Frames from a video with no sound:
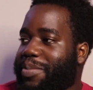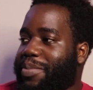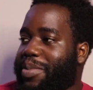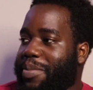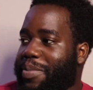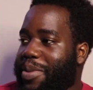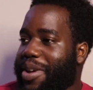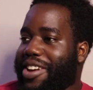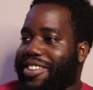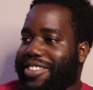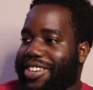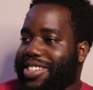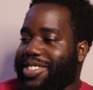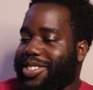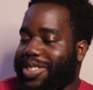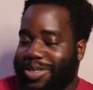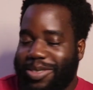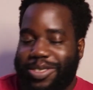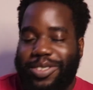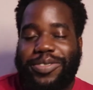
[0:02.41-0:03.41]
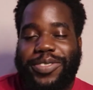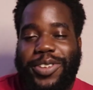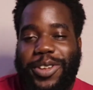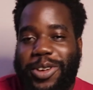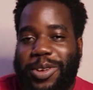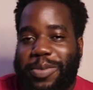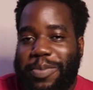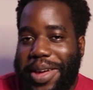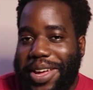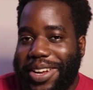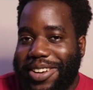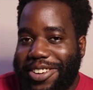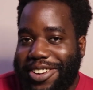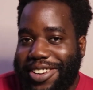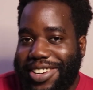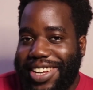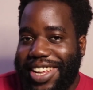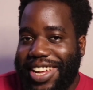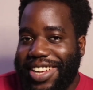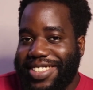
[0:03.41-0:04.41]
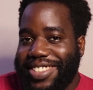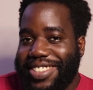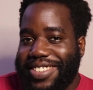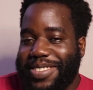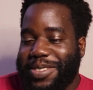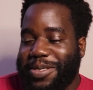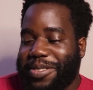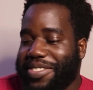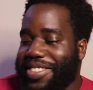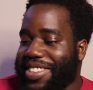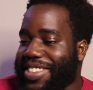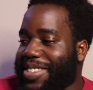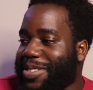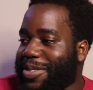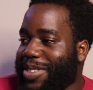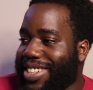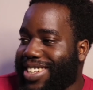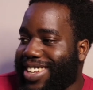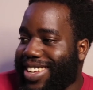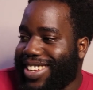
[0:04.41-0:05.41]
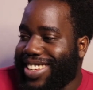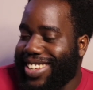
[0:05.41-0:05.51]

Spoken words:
preparing to revoke my nerd license with this one.